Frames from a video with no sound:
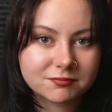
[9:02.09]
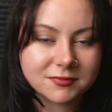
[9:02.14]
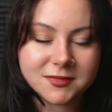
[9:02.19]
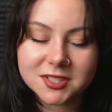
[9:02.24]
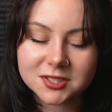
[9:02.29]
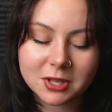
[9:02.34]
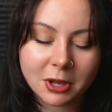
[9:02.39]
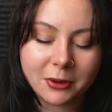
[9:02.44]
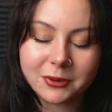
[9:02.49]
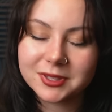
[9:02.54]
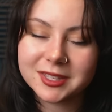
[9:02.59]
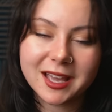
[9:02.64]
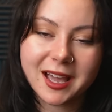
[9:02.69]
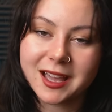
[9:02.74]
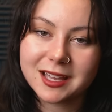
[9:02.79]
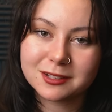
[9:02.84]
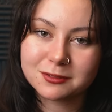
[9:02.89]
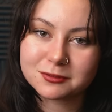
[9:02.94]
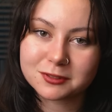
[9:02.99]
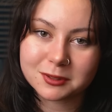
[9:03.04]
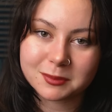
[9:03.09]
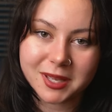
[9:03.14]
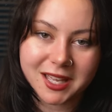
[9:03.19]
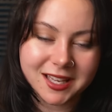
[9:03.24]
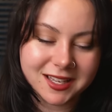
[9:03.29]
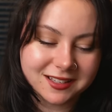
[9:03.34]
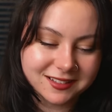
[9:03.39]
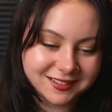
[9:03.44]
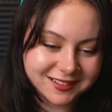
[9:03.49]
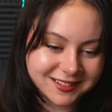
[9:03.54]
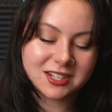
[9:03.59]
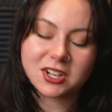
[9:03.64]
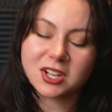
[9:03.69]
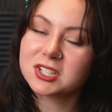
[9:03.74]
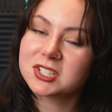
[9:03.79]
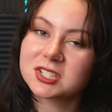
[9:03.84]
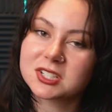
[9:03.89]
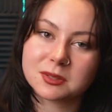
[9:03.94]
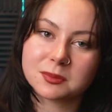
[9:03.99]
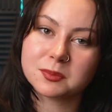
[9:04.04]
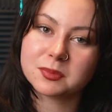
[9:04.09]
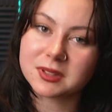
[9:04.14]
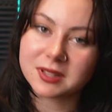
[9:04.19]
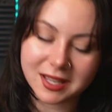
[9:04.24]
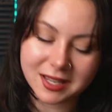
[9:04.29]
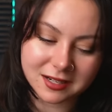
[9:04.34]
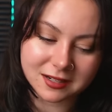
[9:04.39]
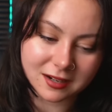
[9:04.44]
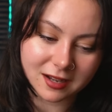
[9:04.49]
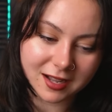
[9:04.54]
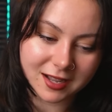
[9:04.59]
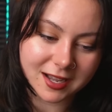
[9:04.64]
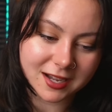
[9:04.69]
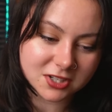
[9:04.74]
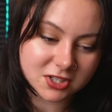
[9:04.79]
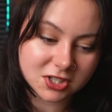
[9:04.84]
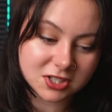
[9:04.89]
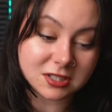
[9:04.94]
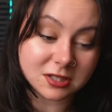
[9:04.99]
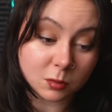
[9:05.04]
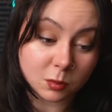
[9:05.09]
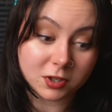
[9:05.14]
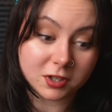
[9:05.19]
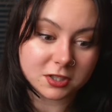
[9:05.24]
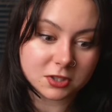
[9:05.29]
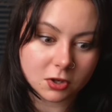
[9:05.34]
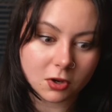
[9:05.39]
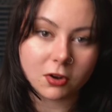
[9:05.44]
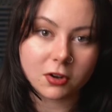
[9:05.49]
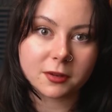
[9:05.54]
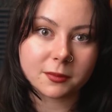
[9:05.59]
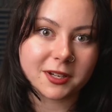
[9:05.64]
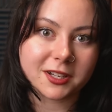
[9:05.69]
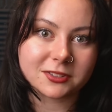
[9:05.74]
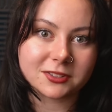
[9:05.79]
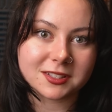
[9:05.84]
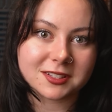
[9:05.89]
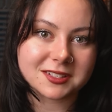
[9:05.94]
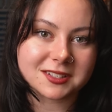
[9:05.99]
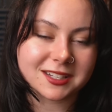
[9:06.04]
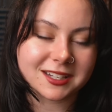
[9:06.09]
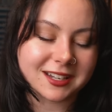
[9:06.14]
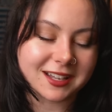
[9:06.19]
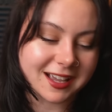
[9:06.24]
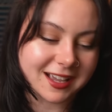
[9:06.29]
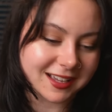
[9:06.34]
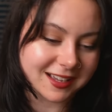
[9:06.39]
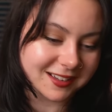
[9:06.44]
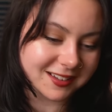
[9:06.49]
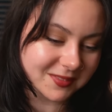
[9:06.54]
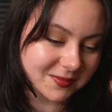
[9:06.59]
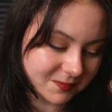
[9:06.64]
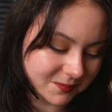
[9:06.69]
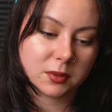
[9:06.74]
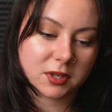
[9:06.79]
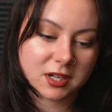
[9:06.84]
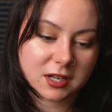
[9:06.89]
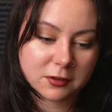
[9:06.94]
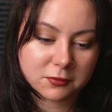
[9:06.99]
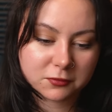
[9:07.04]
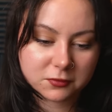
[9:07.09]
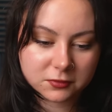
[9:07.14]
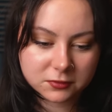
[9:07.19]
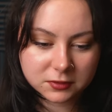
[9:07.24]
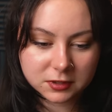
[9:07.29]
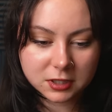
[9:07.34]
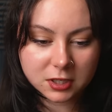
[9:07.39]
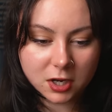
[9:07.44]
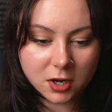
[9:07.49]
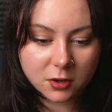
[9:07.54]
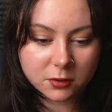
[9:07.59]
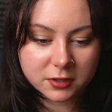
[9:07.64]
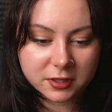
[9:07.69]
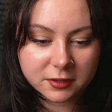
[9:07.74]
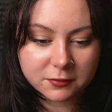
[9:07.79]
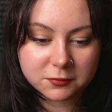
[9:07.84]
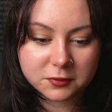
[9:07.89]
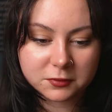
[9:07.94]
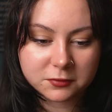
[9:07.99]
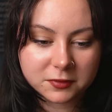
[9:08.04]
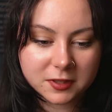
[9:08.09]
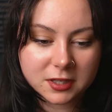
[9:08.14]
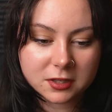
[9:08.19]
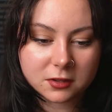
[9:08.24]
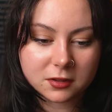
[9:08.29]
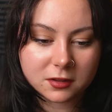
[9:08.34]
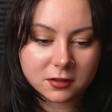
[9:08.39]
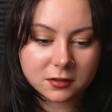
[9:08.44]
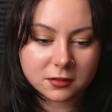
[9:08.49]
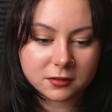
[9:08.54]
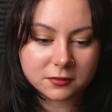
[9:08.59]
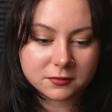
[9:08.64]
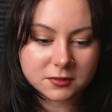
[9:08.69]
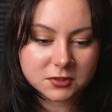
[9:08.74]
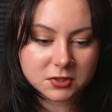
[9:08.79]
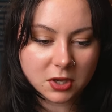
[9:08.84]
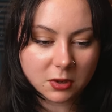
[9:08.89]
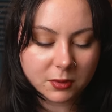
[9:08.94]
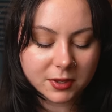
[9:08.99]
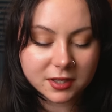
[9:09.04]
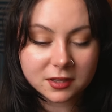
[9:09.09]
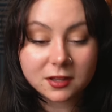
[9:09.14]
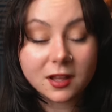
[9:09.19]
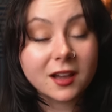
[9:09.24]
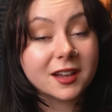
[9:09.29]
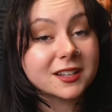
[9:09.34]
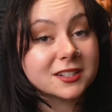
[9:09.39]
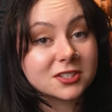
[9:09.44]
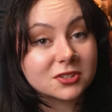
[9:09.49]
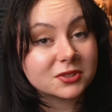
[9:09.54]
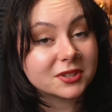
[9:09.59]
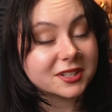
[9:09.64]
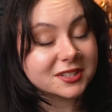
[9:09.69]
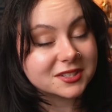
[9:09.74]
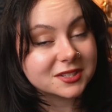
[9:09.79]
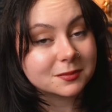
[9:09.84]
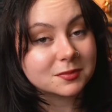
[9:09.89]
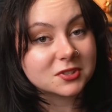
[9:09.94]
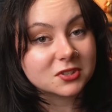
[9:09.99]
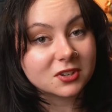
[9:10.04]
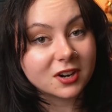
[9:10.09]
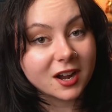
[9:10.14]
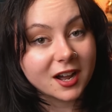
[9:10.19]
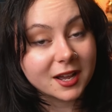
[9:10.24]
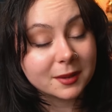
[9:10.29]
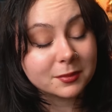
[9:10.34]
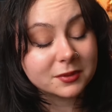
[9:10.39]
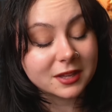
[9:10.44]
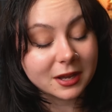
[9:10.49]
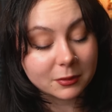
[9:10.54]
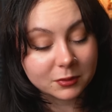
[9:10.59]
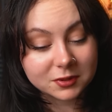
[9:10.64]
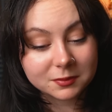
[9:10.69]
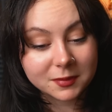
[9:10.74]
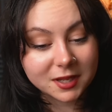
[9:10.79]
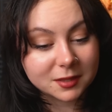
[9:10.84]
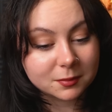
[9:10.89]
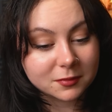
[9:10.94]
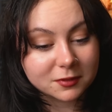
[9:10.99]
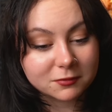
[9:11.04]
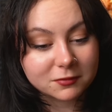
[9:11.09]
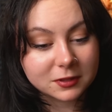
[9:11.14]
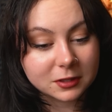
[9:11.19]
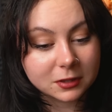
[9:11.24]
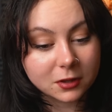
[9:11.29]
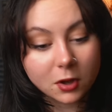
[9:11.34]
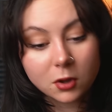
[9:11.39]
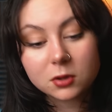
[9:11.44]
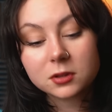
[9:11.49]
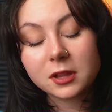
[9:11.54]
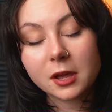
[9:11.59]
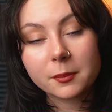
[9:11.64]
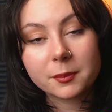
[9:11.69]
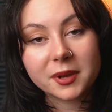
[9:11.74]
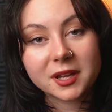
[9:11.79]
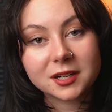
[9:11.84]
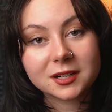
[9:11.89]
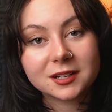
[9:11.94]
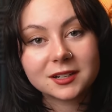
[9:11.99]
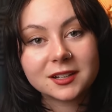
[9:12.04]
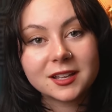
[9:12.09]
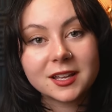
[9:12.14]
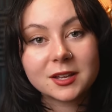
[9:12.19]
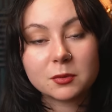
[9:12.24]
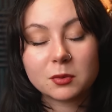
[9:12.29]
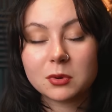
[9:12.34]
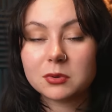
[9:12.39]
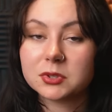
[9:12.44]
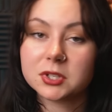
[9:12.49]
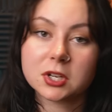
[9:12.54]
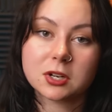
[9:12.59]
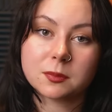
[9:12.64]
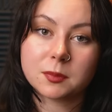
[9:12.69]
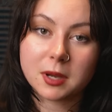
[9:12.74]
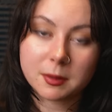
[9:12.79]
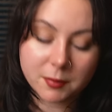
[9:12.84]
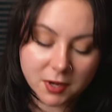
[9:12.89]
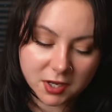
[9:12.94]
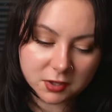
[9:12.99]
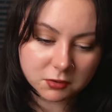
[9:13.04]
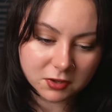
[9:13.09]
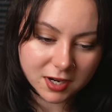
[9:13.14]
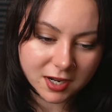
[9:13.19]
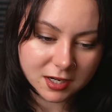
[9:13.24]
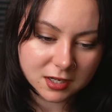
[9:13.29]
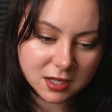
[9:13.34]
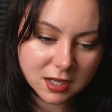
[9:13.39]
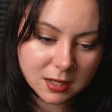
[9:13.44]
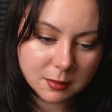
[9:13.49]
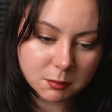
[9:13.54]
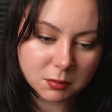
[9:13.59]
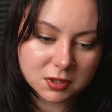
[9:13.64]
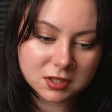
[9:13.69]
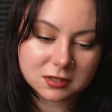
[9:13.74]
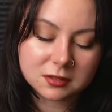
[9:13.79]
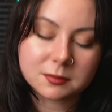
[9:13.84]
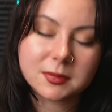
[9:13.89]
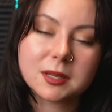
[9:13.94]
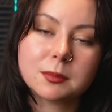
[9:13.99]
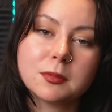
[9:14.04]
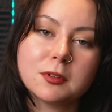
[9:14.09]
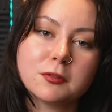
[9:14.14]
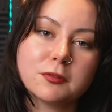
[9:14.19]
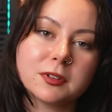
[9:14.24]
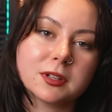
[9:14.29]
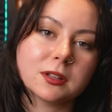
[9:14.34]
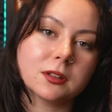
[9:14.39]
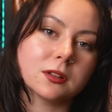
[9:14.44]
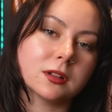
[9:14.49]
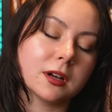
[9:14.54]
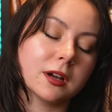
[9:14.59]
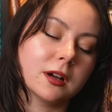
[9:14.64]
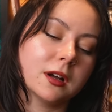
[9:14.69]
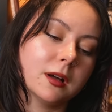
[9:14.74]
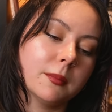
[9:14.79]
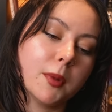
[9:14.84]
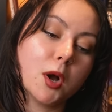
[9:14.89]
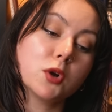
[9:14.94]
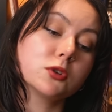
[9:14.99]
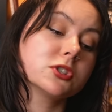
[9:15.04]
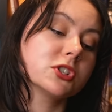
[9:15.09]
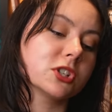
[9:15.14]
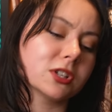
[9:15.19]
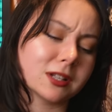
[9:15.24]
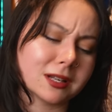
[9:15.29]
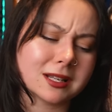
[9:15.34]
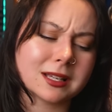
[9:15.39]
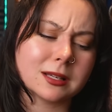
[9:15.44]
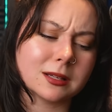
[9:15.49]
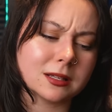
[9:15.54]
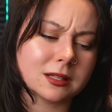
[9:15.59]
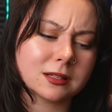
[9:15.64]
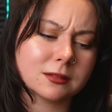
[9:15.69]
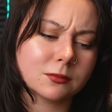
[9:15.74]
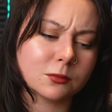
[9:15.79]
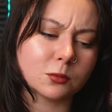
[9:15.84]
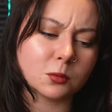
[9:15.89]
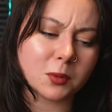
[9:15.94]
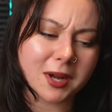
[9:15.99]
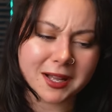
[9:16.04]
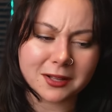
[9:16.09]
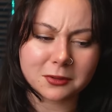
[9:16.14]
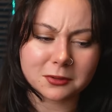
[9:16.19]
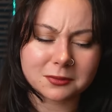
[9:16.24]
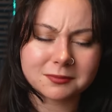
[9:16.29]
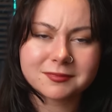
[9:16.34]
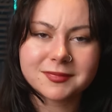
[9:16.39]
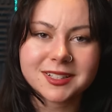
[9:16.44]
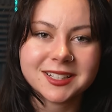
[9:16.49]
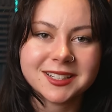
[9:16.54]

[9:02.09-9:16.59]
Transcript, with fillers: So yay for me. Not to complain, I actually did want to talk about this today. But if, you know, if you feel so inclined, you can subscribe. That would make me feel a whole lot better. It won't cure my migraine, but it'll make me feel emotionally well.